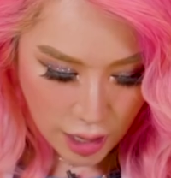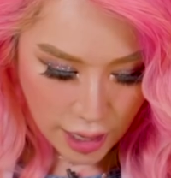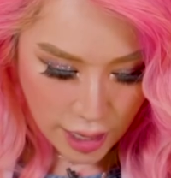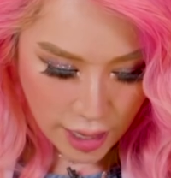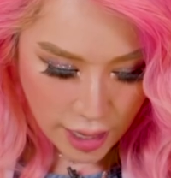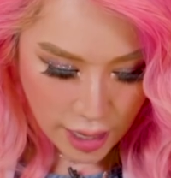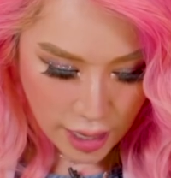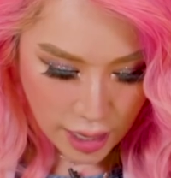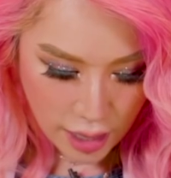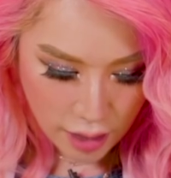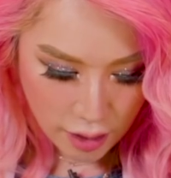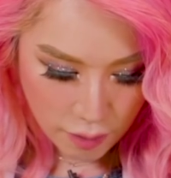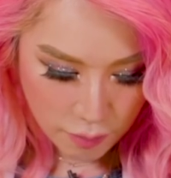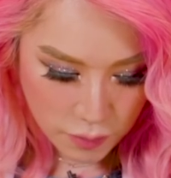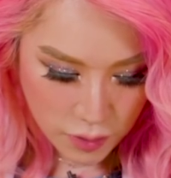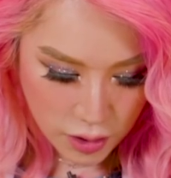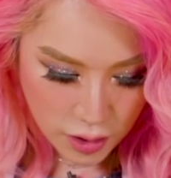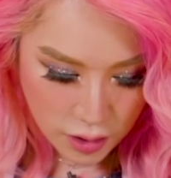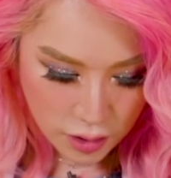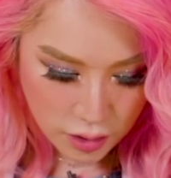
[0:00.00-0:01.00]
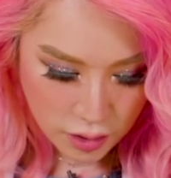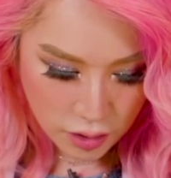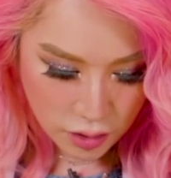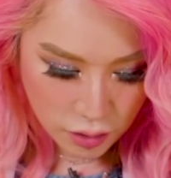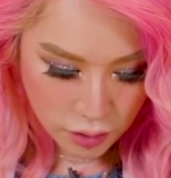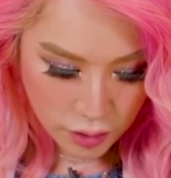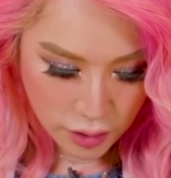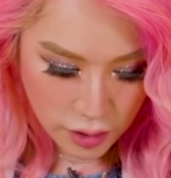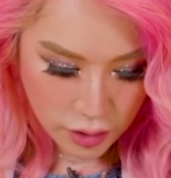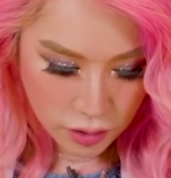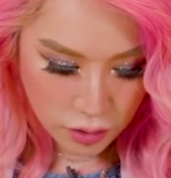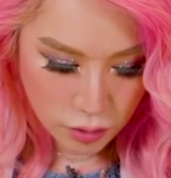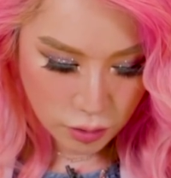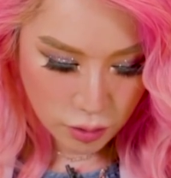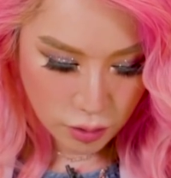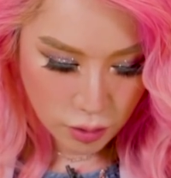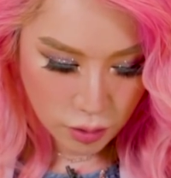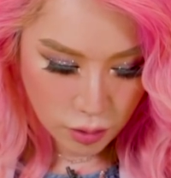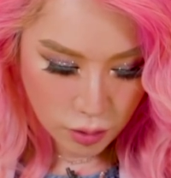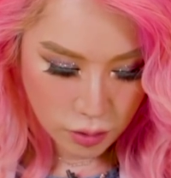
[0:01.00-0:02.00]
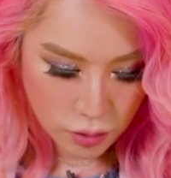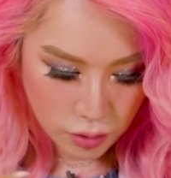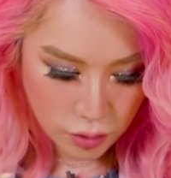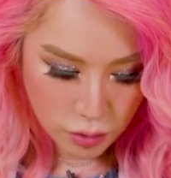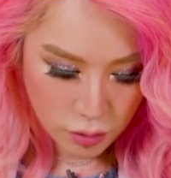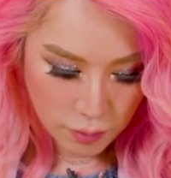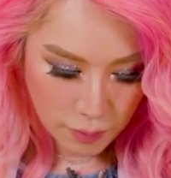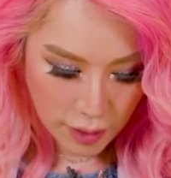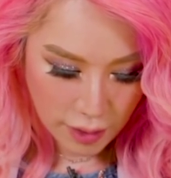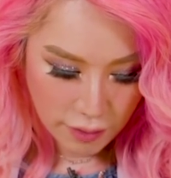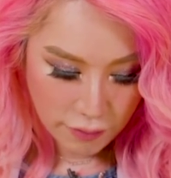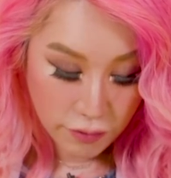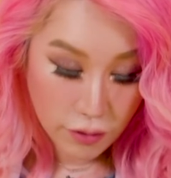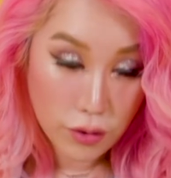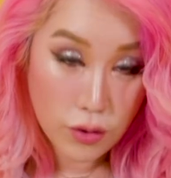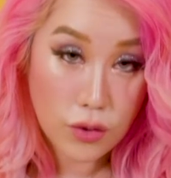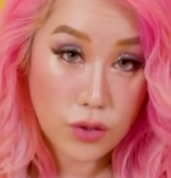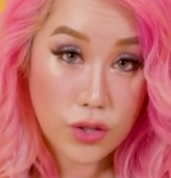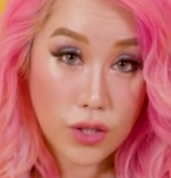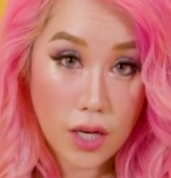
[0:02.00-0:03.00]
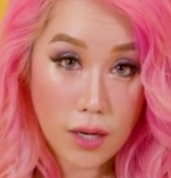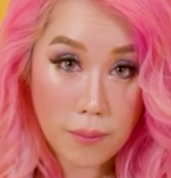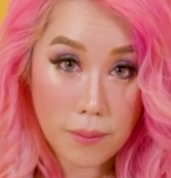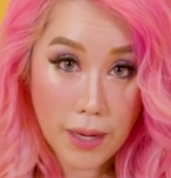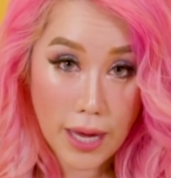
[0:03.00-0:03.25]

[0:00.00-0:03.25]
I am just going to go to my Photoshop